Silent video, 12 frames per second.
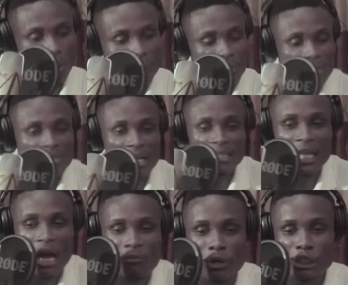What dreams said
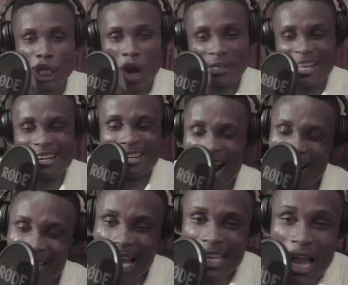there with you on the
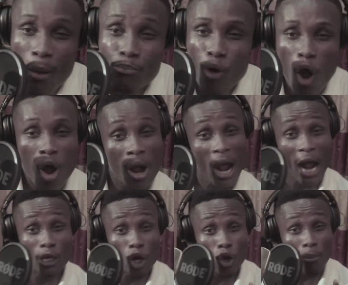ground, and yeah, bro,
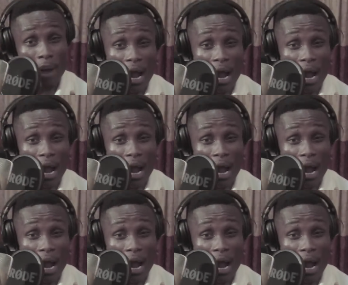I know go